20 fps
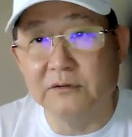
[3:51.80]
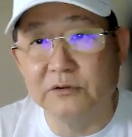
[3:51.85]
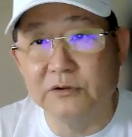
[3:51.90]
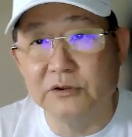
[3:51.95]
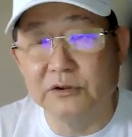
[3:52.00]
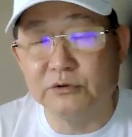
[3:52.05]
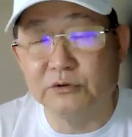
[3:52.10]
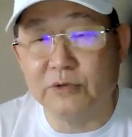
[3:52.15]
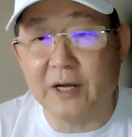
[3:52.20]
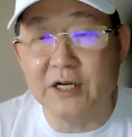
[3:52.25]

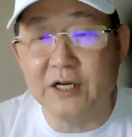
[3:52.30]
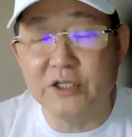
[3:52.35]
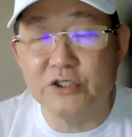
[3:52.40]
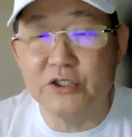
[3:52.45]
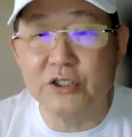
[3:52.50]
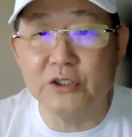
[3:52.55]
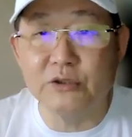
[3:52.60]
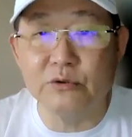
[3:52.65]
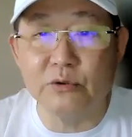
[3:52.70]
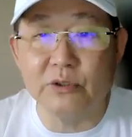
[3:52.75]

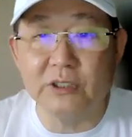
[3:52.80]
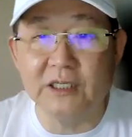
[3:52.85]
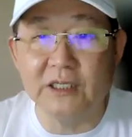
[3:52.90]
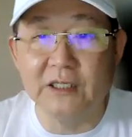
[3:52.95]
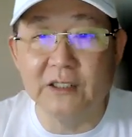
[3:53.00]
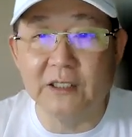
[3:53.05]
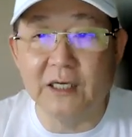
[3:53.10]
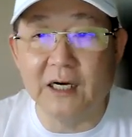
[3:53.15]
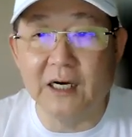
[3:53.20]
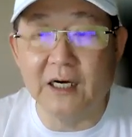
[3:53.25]
strategy to
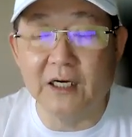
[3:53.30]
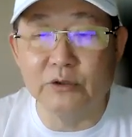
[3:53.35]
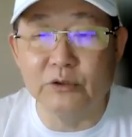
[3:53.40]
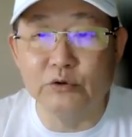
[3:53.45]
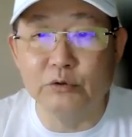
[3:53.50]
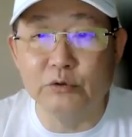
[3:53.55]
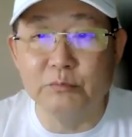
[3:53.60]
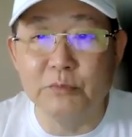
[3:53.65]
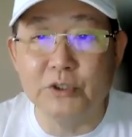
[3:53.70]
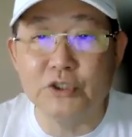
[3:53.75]

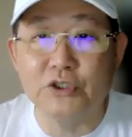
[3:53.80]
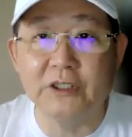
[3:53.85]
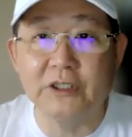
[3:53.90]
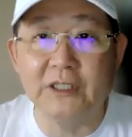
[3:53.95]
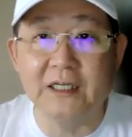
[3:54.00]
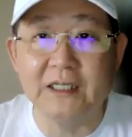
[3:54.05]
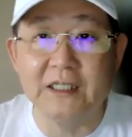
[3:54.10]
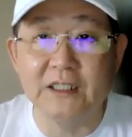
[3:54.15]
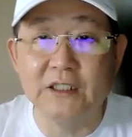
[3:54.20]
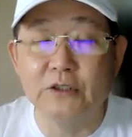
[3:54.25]
make sure
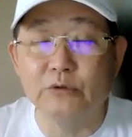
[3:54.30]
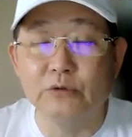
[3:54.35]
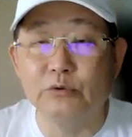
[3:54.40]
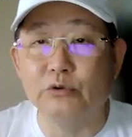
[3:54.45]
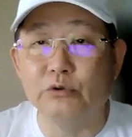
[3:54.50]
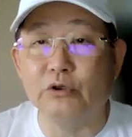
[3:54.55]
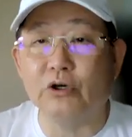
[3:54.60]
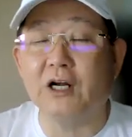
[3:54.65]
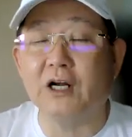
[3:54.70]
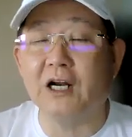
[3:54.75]
that the yield do
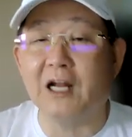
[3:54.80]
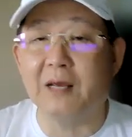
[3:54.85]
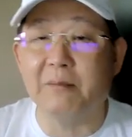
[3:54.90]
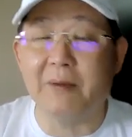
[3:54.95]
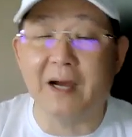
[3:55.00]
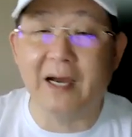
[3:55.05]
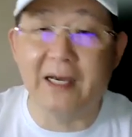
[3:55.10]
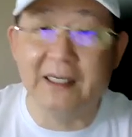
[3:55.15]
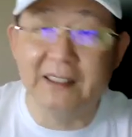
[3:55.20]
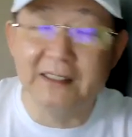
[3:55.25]
not climb
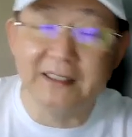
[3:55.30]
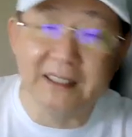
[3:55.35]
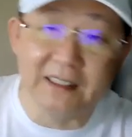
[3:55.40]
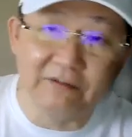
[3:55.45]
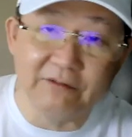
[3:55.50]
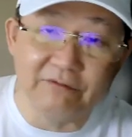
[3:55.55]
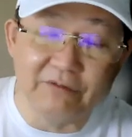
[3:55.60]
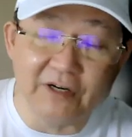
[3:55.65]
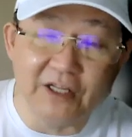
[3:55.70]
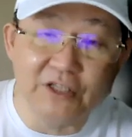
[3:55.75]
higher
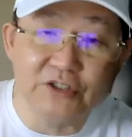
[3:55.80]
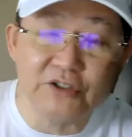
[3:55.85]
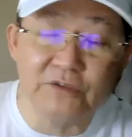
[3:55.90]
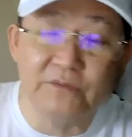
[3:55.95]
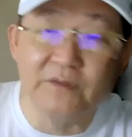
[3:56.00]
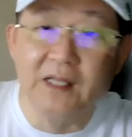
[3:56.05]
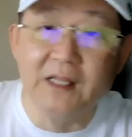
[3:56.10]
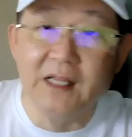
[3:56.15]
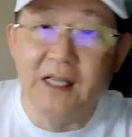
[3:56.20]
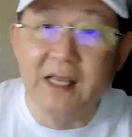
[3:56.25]
than
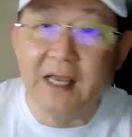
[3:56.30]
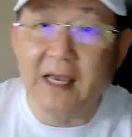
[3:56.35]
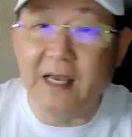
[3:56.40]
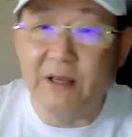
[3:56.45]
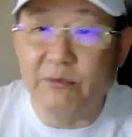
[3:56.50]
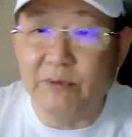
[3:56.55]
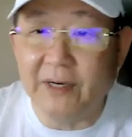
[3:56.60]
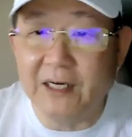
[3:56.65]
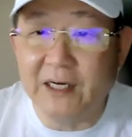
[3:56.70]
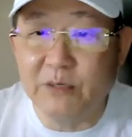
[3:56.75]
inflation.
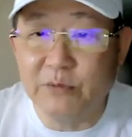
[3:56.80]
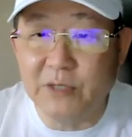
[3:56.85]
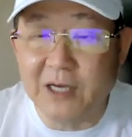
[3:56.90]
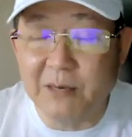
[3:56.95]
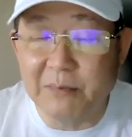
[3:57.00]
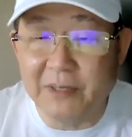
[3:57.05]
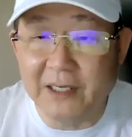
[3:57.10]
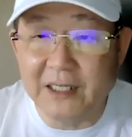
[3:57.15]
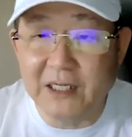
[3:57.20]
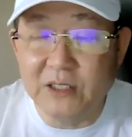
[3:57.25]
And right now we
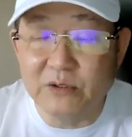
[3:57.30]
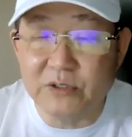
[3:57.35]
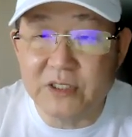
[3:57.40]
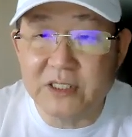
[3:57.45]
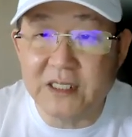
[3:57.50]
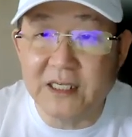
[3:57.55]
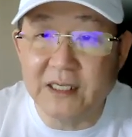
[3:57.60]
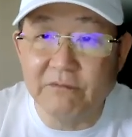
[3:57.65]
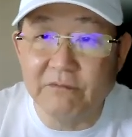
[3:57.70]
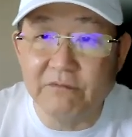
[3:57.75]
are beginning to
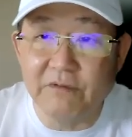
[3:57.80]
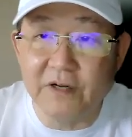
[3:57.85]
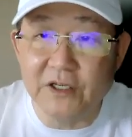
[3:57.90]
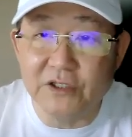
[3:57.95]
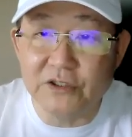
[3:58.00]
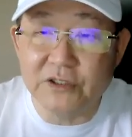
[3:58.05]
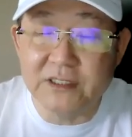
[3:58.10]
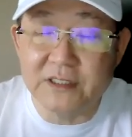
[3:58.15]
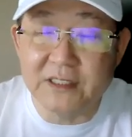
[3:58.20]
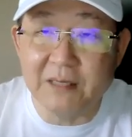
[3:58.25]
see
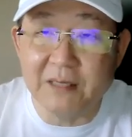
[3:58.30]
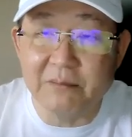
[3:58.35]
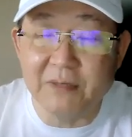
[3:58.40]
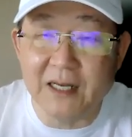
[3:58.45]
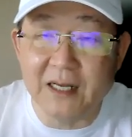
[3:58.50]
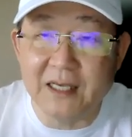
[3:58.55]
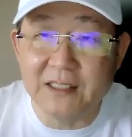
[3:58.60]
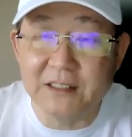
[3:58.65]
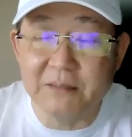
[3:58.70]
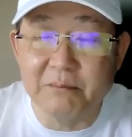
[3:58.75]
inflation
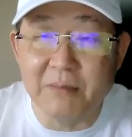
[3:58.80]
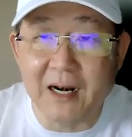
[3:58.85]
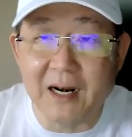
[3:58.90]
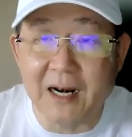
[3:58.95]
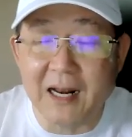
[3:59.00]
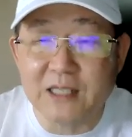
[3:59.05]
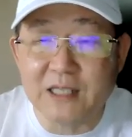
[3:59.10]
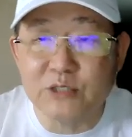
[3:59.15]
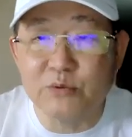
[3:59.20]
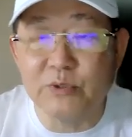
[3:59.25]
stabilizing, but
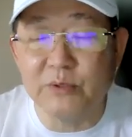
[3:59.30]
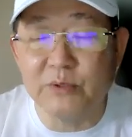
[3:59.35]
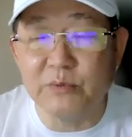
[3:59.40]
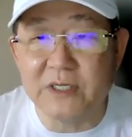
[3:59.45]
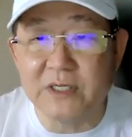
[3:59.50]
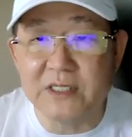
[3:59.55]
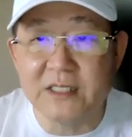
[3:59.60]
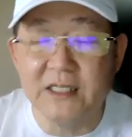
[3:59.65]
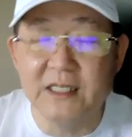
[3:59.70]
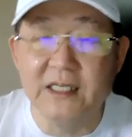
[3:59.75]
last week we
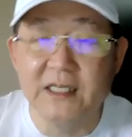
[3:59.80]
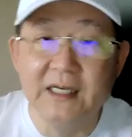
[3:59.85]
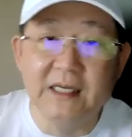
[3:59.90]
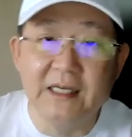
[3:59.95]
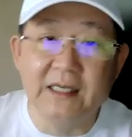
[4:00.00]
see